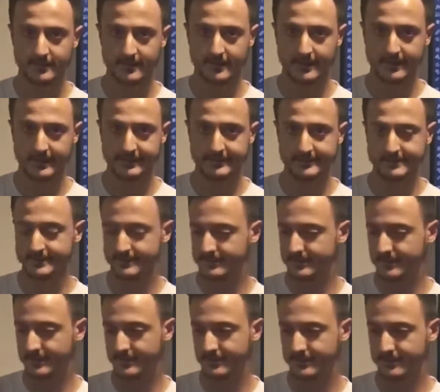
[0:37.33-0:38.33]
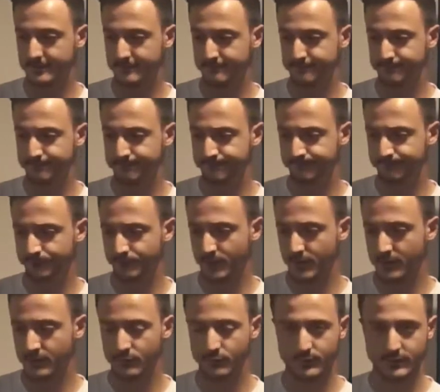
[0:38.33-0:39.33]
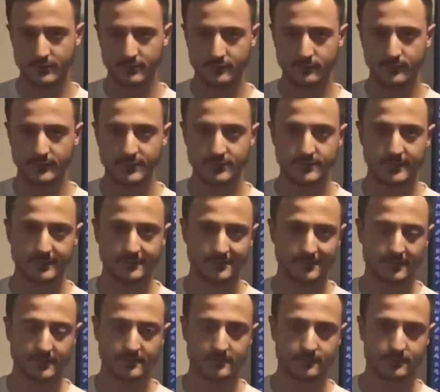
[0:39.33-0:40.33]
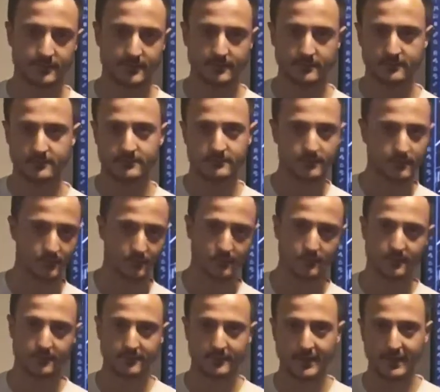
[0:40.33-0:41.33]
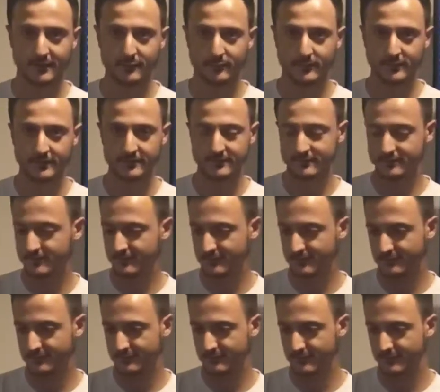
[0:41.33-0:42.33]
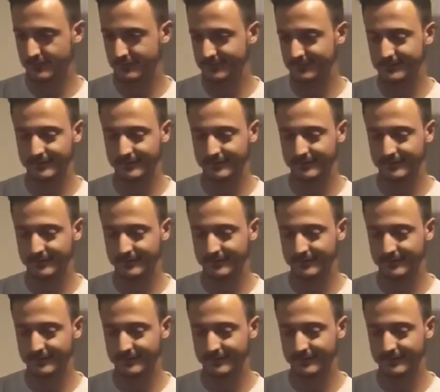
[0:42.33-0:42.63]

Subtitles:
that we could retrace a little bit or go sideways. So it's